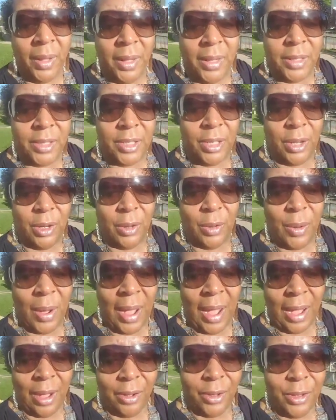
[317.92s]
And so
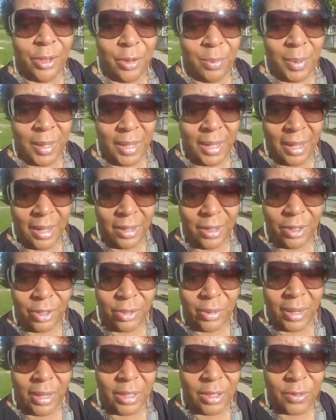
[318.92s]
how you begin to
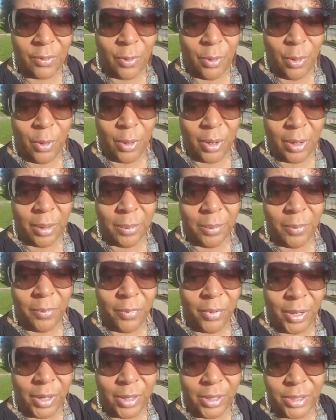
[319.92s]
transform,
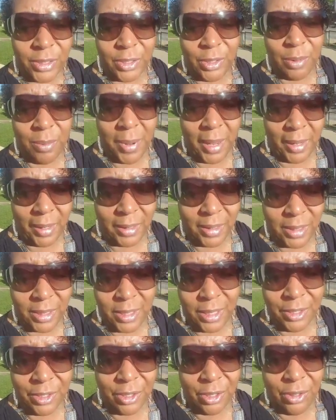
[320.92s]
first you make a
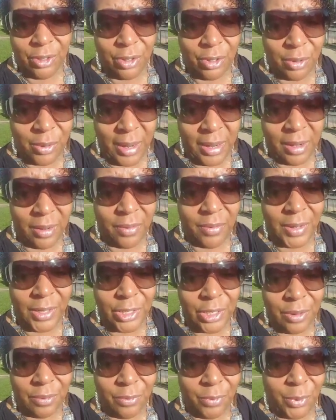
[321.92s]
decision, you create a
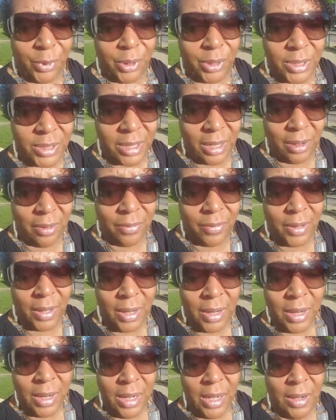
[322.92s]
vision for yourself
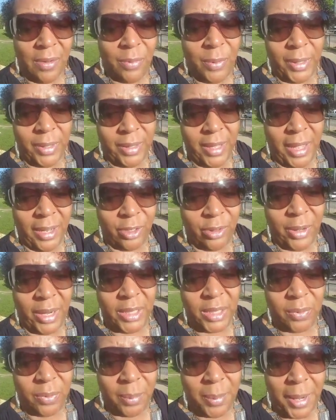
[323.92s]
of what that
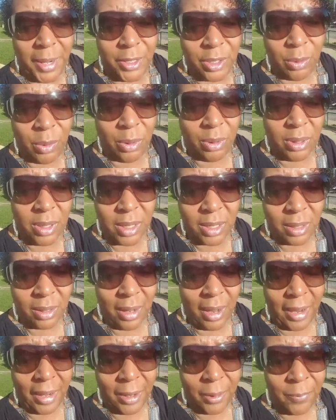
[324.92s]
transformation will
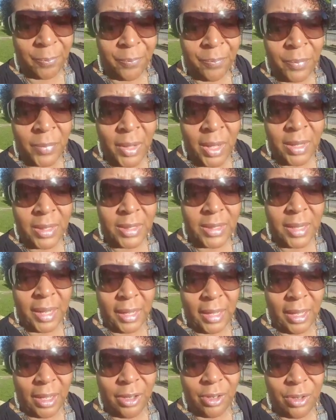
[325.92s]
look like.
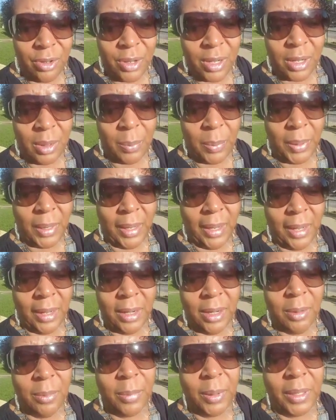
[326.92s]
Second, you get a
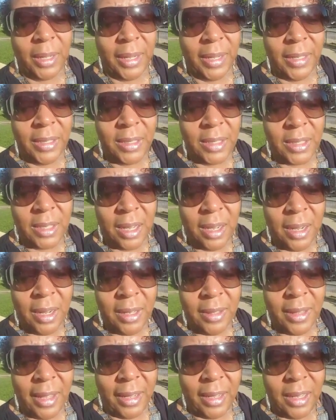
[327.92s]
plan in place
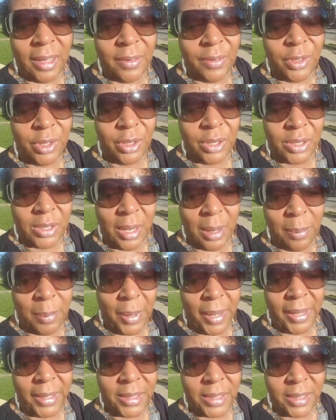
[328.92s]
that gives you
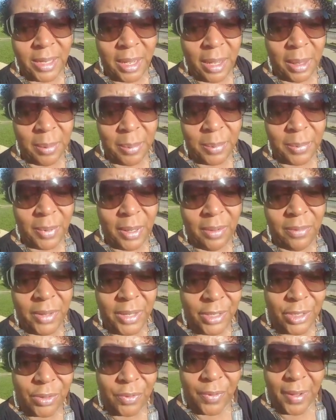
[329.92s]
step by step of
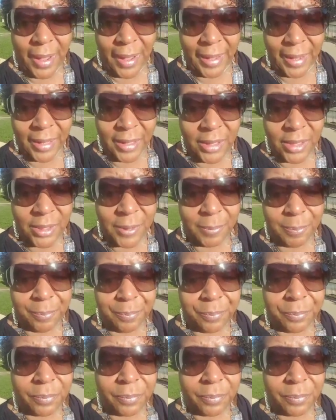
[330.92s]
each phase.